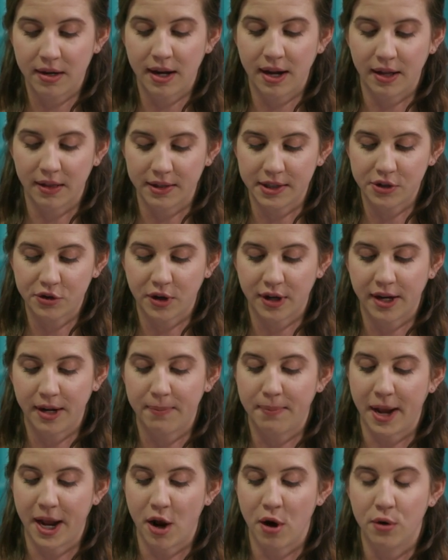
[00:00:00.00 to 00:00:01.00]

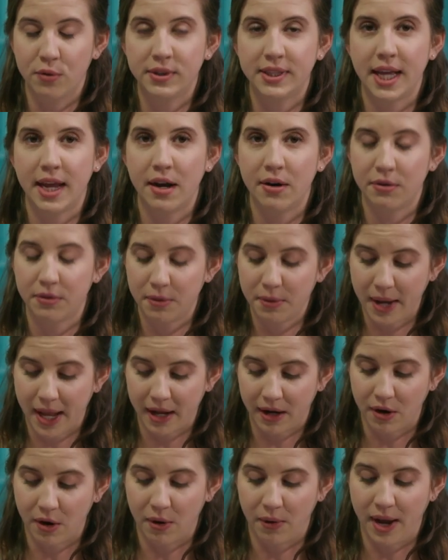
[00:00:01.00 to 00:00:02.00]
illustrated by Jose
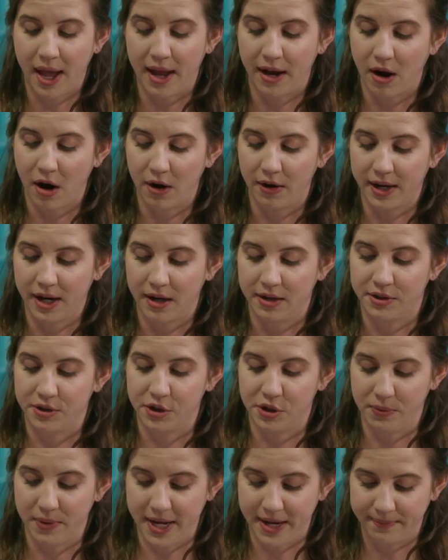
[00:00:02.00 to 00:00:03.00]
Aruego and Ariane
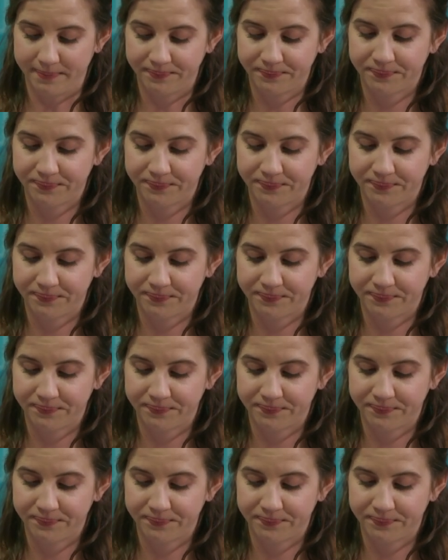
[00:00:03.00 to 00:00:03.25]
Dewey.